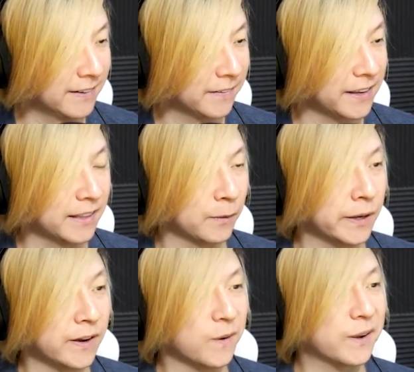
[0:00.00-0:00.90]
Okay, there we
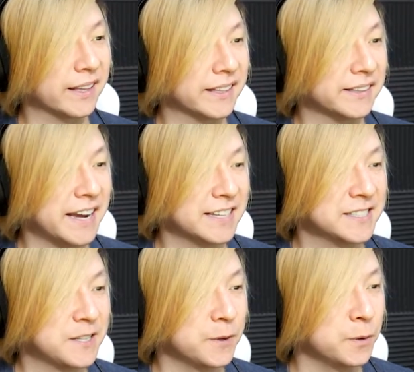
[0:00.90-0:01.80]
go. Got the
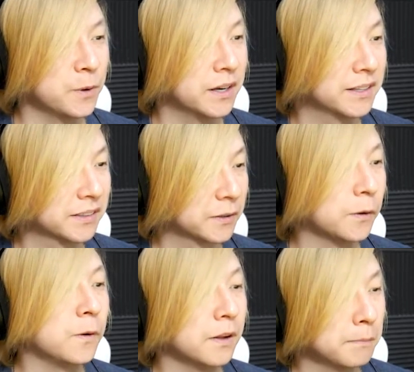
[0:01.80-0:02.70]
last 2
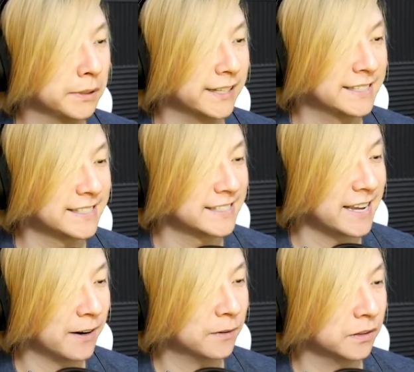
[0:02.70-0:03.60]
little places
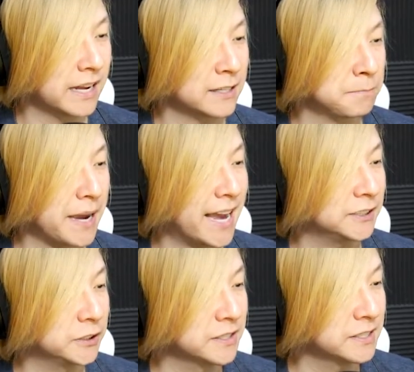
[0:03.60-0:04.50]
there, the last
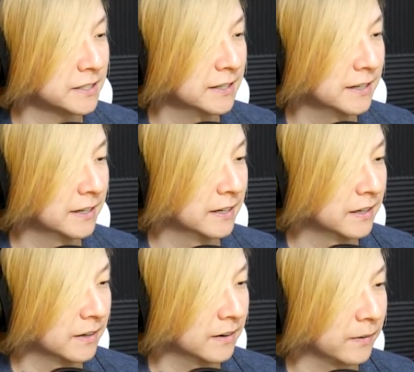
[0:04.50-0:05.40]
patches.
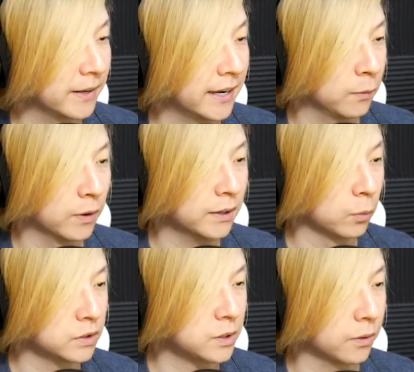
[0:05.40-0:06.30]
Okay,
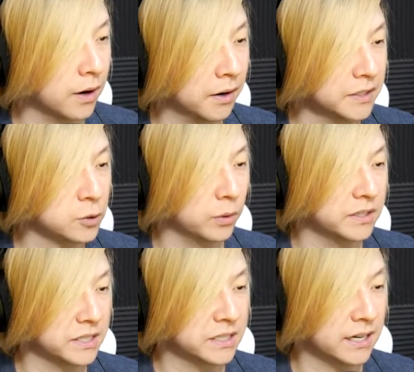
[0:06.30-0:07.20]
what's going on this one?
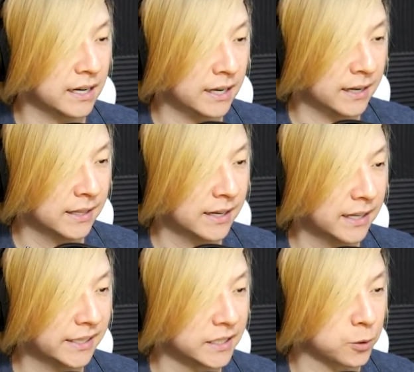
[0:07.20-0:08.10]
Is this, I
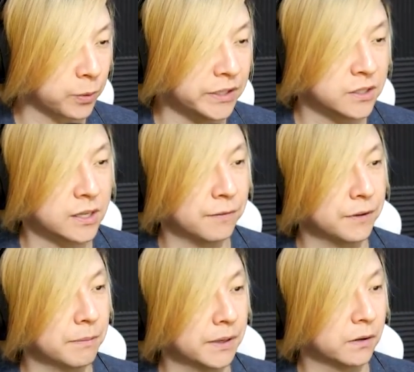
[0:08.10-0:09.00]
think this green stuff
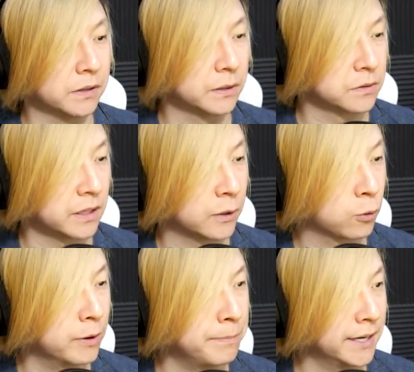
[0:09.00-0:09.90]
in the middle here is like
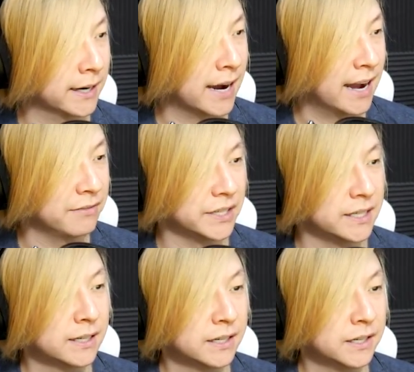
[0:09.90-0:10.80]
creeping
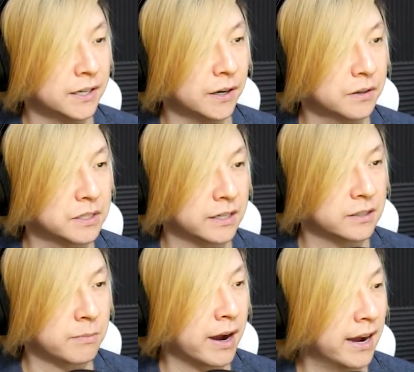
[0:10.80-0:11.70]
ivy. You know, it's like
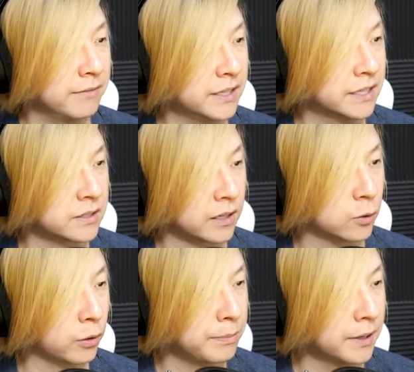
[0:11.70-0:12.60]
some ivy that's like
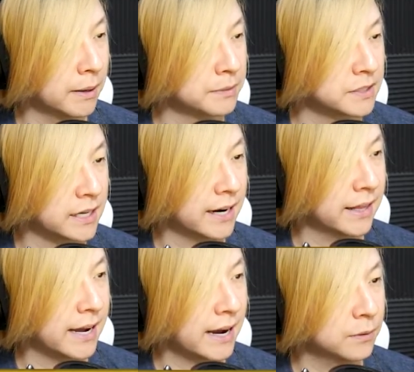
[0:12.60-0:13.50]
creeping up the side of
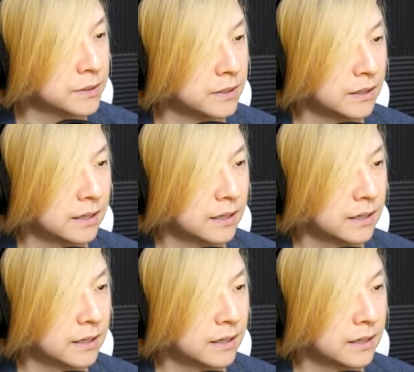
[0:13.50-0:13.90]
the house.